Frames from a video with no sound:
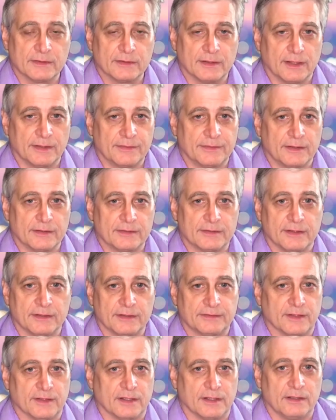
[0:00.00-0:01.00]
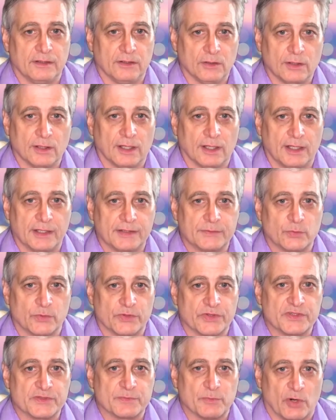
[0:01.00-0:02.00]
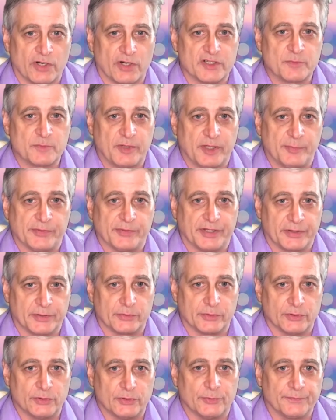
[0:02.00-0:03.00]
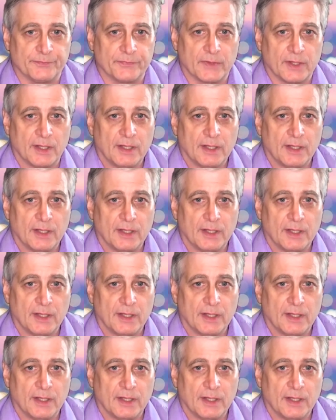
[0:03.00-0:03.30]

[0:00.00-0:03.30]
I think that you guys were the smartest people in the room.